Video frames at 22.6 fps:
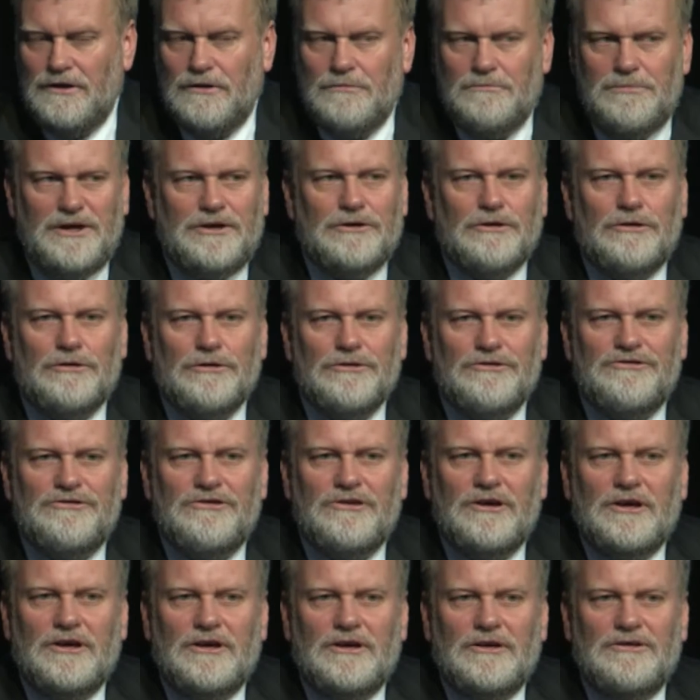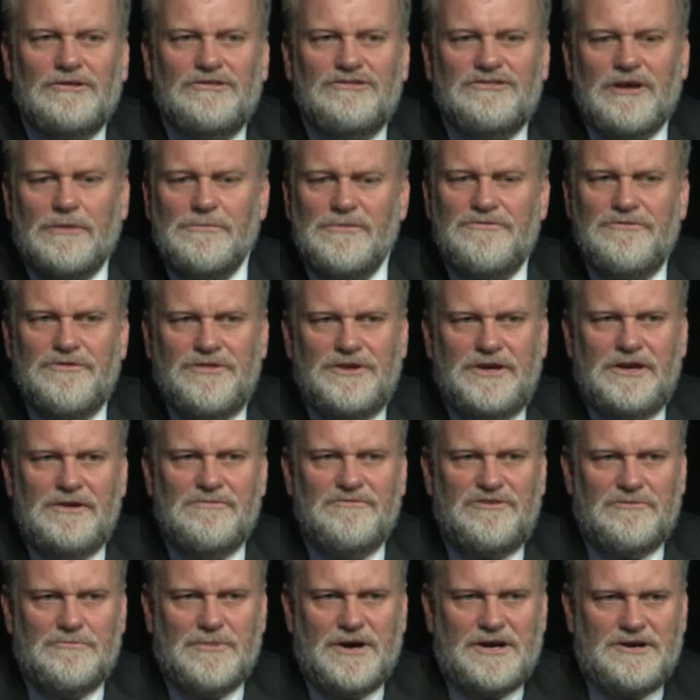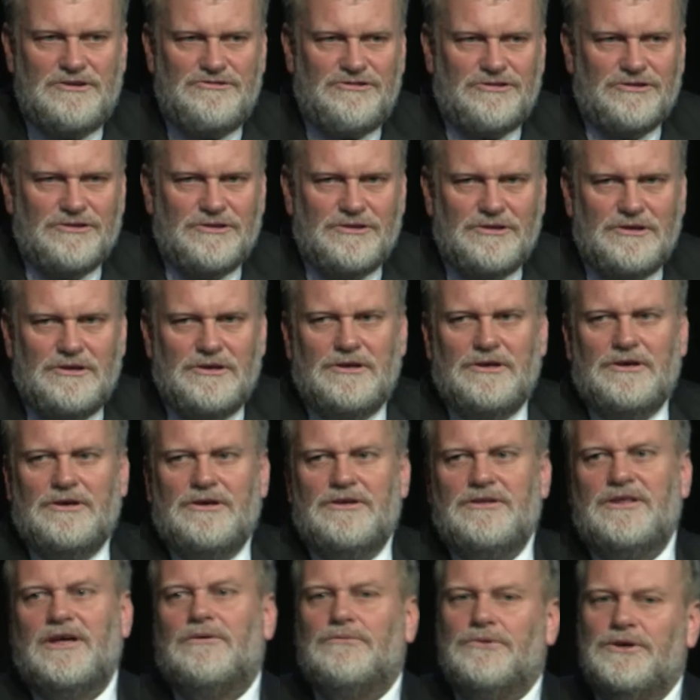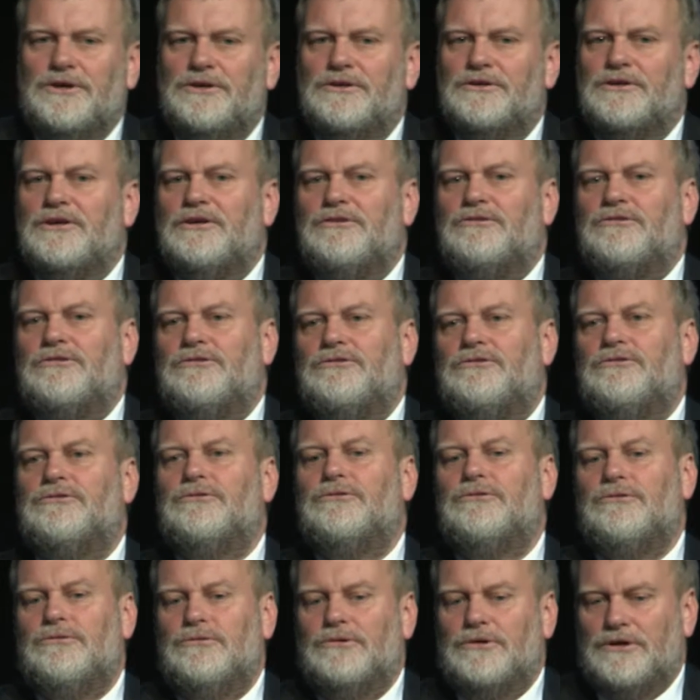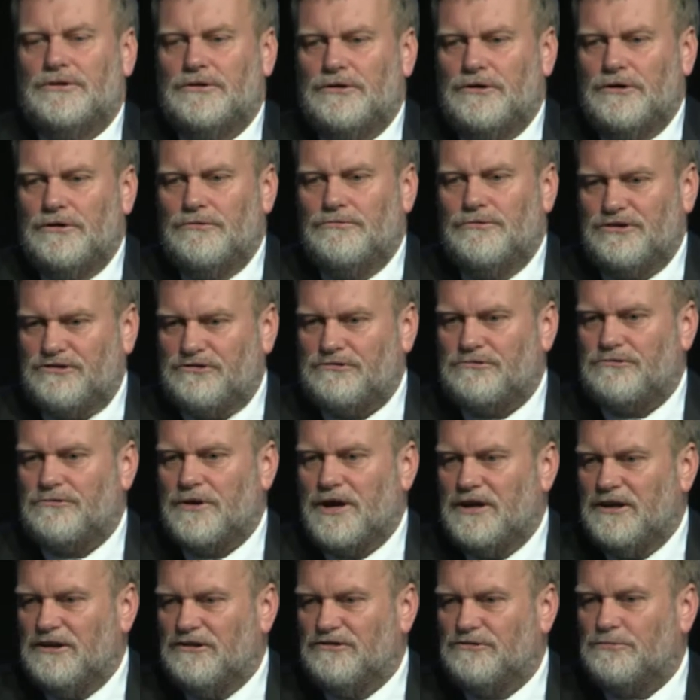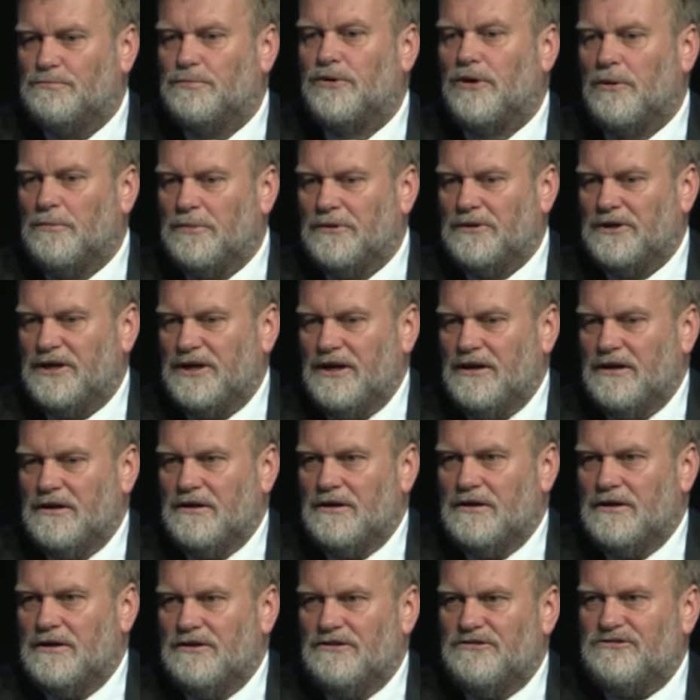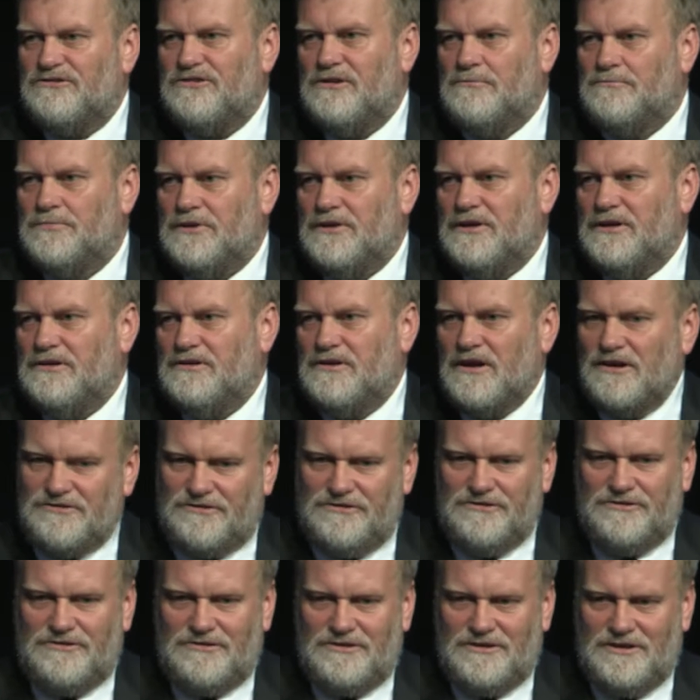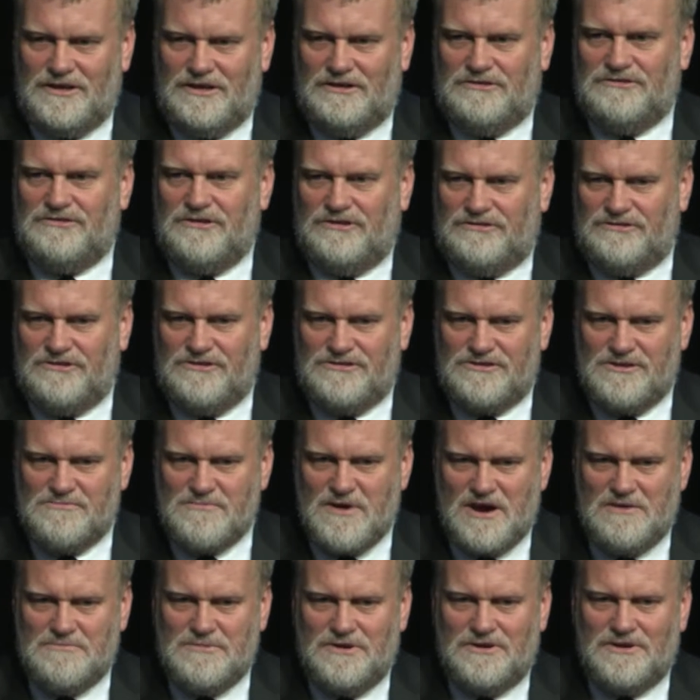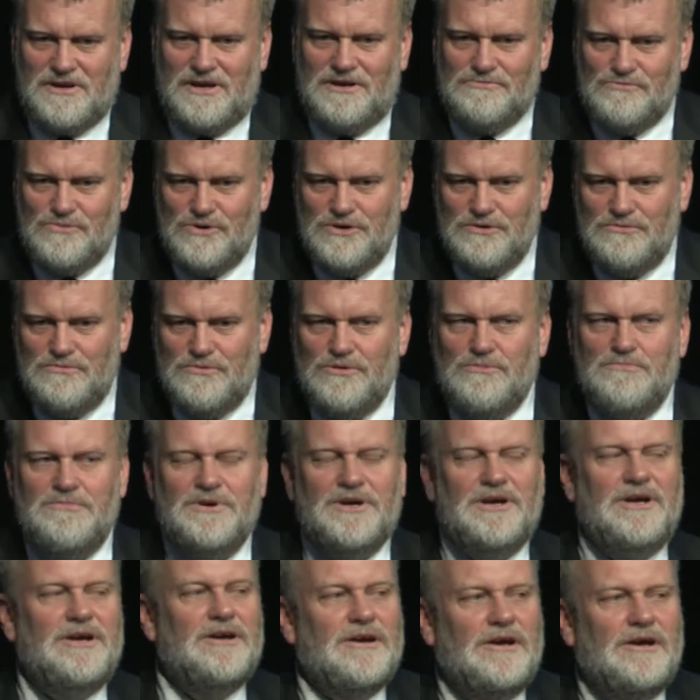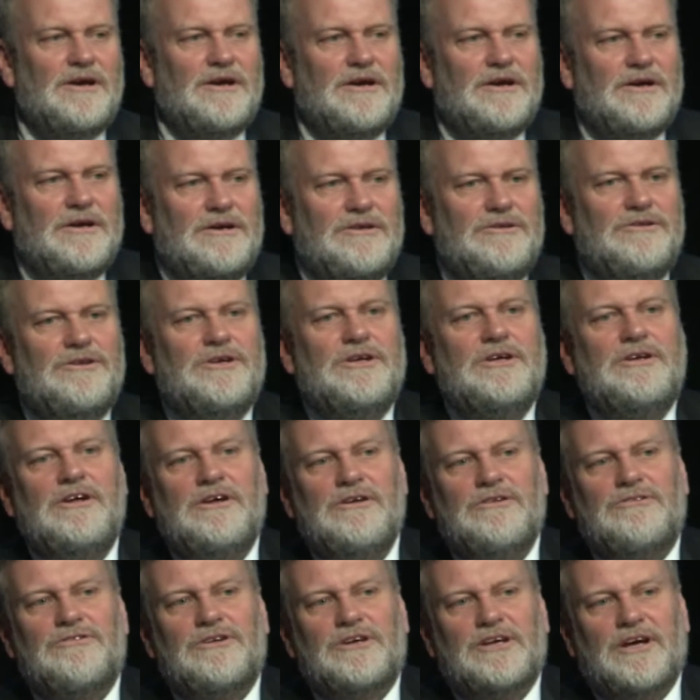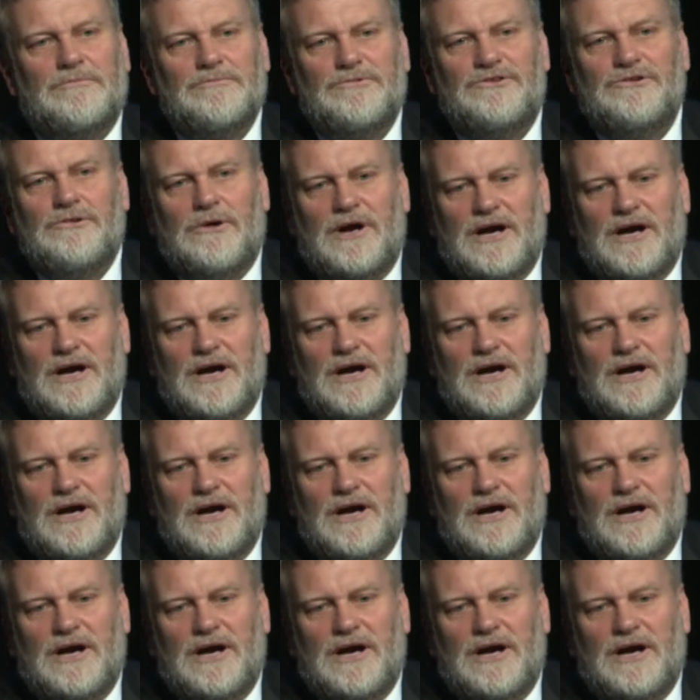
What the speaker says: Because some of the information that we need to do risk ratings properly simply doesn't exist at the moment, and we will be needing to come to